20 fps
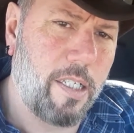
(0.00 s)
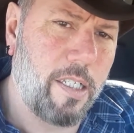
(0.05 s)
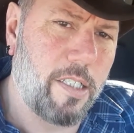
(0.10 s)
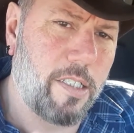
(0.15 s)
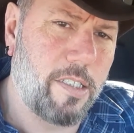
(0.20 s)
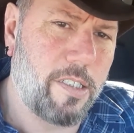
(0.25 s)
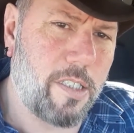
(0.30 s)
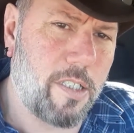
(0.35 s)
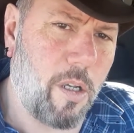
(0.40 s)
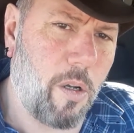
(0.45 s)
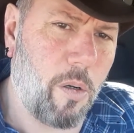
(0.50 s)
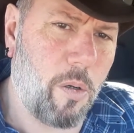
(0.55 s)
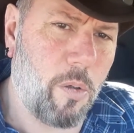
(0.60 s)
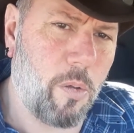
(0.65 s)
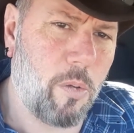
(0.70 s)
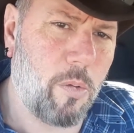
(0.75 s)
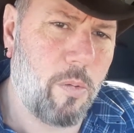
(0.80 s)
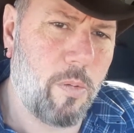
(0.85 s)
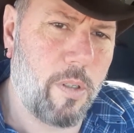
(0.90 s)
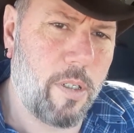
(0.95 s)

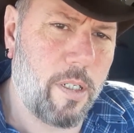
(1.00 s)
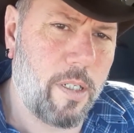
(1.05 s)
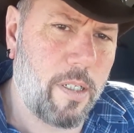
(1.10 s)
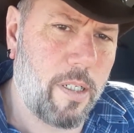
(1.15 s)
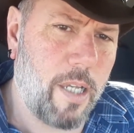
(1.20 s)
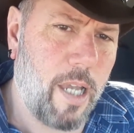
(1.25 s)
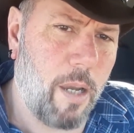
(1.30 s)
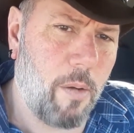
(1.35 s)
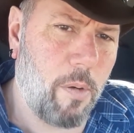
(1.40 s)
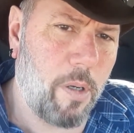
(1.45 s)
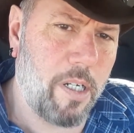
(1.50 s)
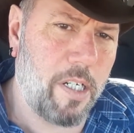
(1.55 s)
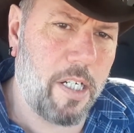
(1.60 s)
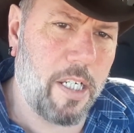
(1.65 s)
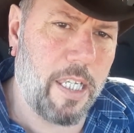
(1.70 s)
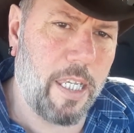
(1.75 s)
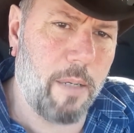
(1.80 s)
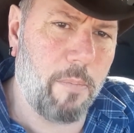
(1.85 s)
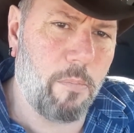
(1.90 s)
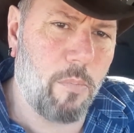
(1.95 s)
So I wanted to
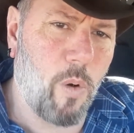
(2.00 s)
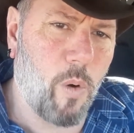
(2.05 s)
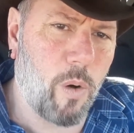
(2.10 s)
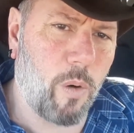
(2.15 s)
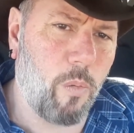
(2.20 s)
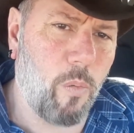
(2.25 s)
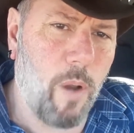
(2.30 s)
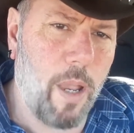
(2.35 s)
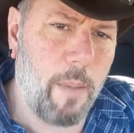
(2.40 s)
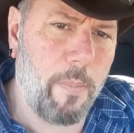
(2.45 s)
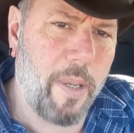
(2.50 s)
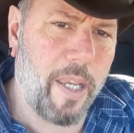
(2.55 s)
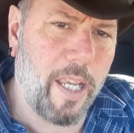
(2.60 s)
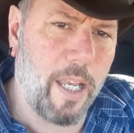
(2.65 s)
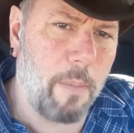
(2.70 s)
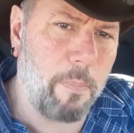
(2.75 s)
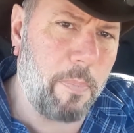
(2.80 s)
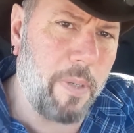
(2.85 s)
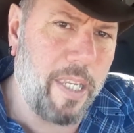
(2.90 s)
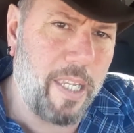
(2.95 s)
get more webbing
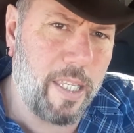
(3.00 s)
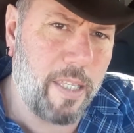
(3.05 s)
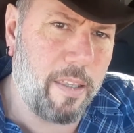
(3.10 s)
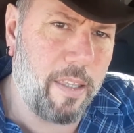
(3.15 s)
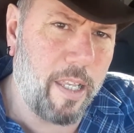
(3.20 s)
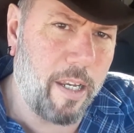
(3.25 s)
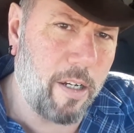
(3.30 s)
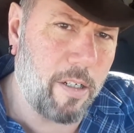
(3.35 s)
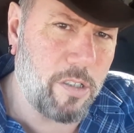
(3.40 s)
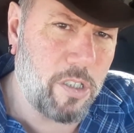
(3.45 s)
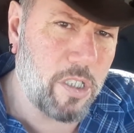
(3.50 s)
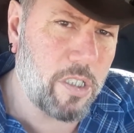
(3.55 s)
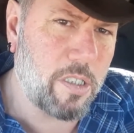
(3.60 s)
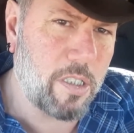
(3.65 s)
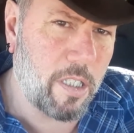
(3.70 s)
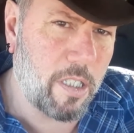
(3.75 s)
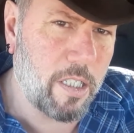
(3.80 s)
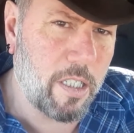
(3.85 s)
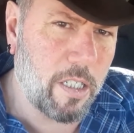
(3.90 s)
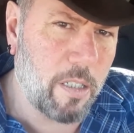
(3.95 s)
up in there just
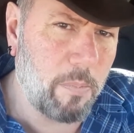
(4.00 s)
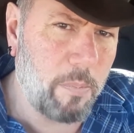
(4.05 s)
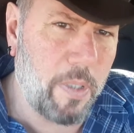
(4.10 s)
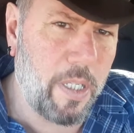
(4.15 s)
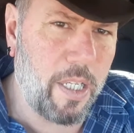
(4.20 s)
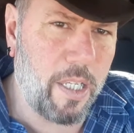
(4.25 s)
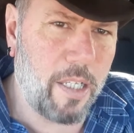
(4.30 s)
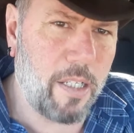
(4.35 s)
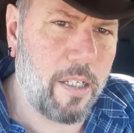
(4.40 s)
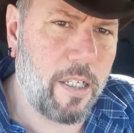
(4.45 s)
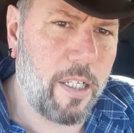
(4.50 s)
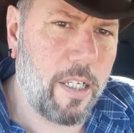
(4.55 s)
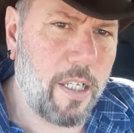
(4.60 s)
a little bit.